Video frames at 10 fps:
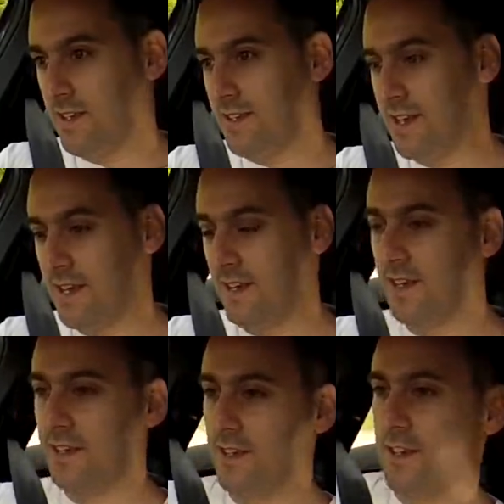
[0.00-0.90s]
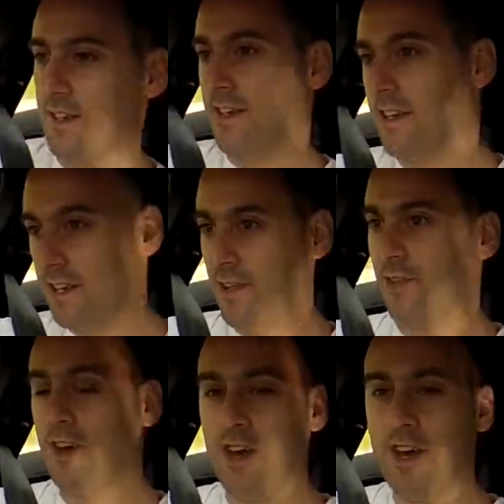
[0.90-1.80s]
second, into
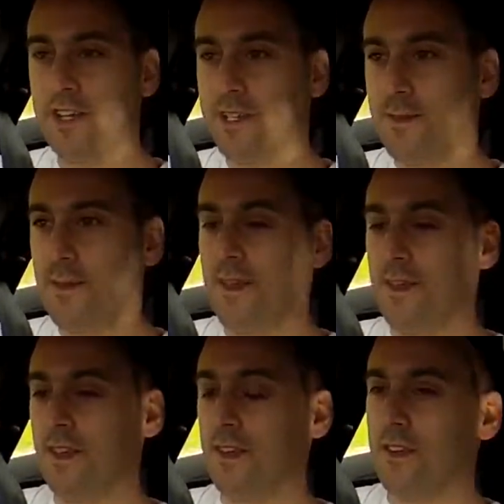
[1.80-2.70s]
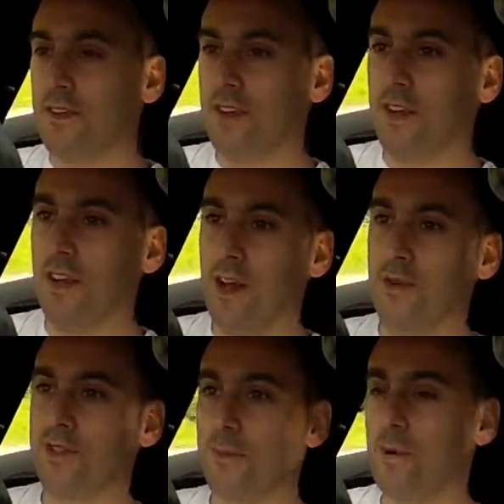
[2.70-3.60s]
third,
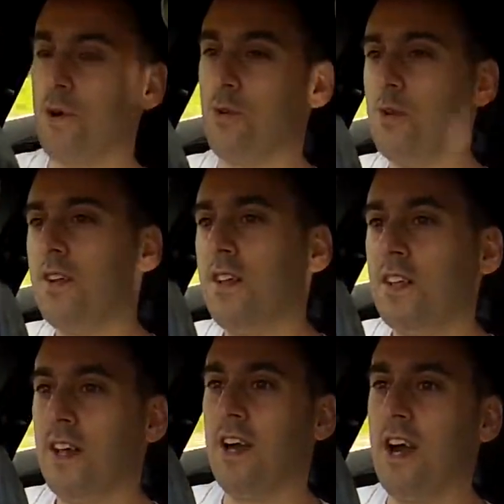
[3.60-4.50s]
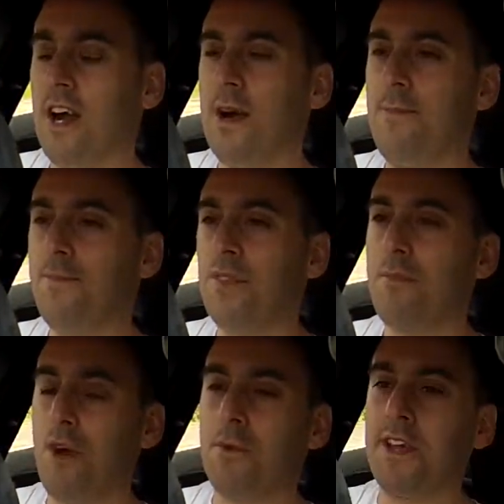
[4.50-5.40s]
loads of pull.
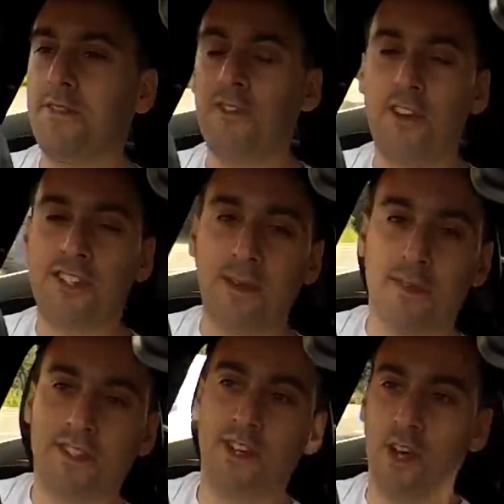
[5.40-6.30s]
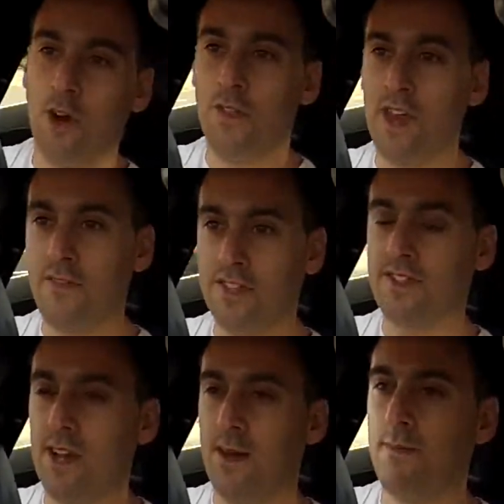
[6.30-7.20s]
Probably very similar to a lot of the
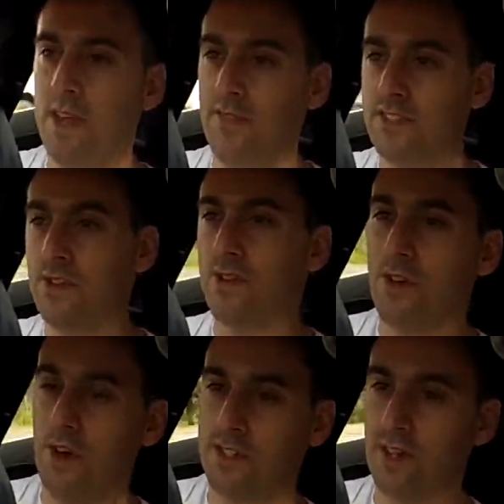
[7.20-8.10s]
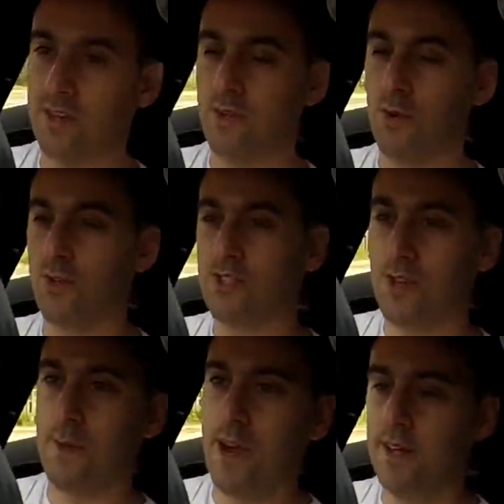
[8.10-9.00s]
other two cars that I was talking to
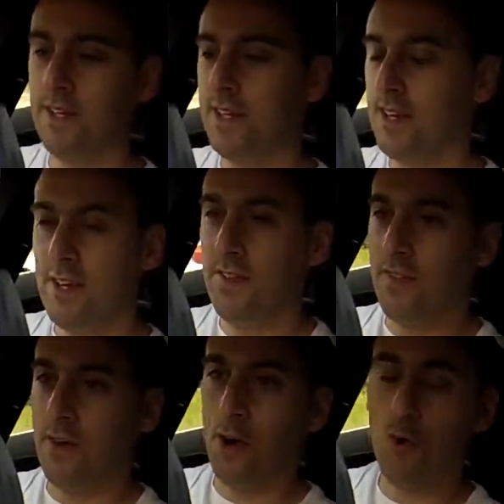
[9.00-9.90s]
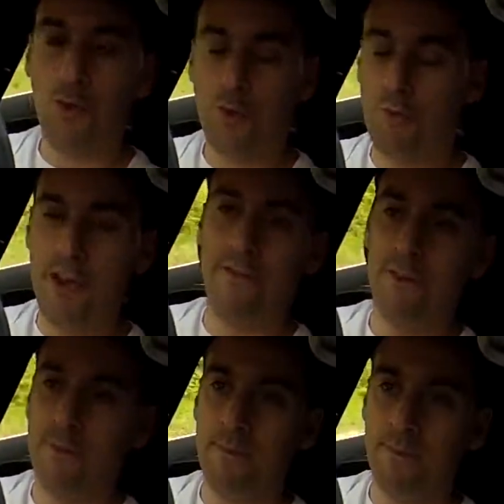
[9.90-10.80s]
you about. All three of
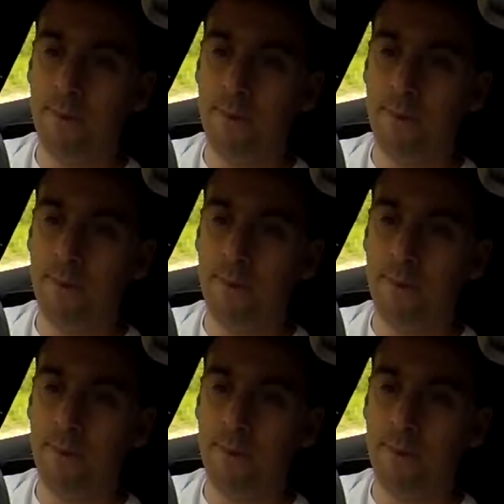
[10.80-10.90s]
them